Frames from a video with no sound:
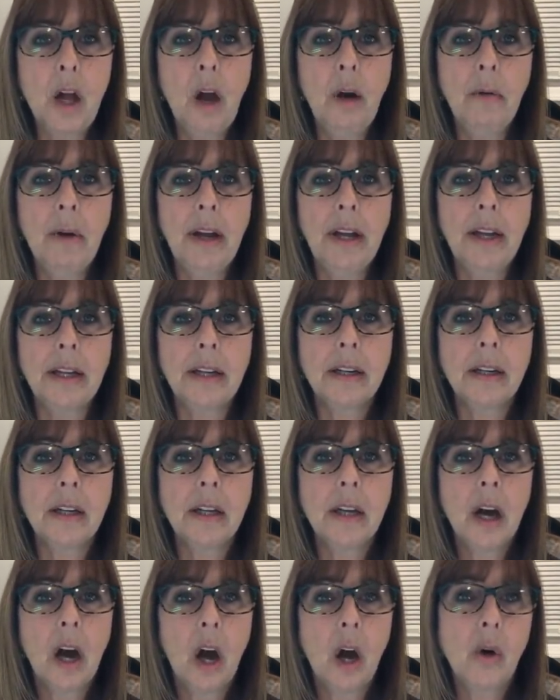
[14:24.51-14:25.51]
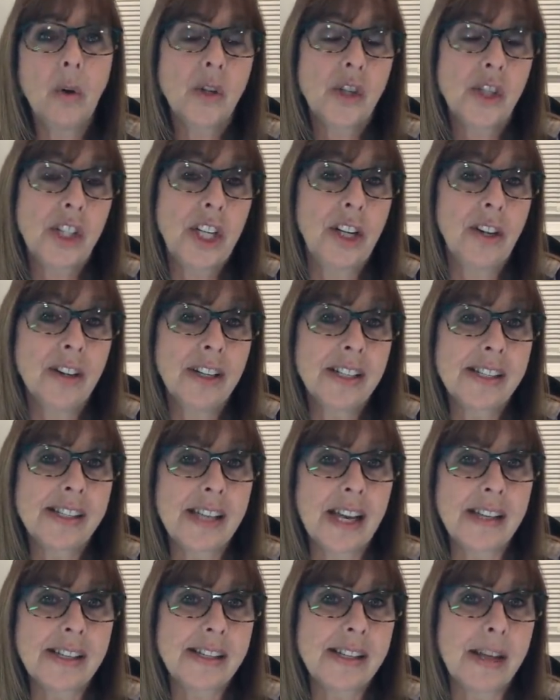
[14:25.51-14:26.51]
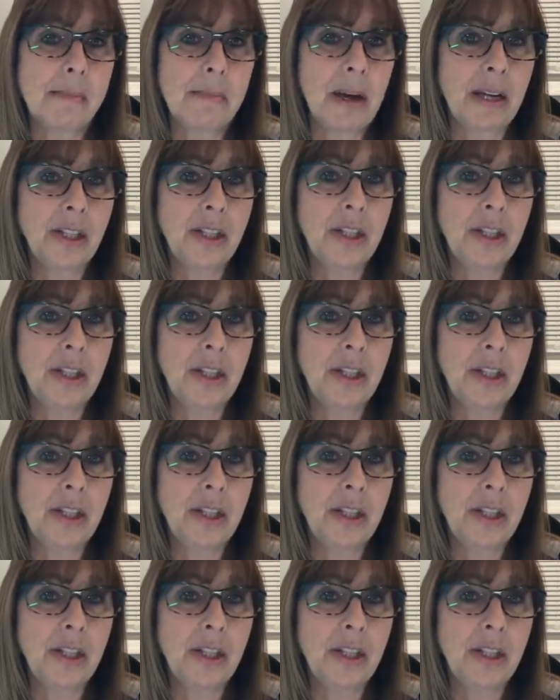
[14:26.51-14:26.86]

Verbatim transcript: All right. Oh, Sharon says that my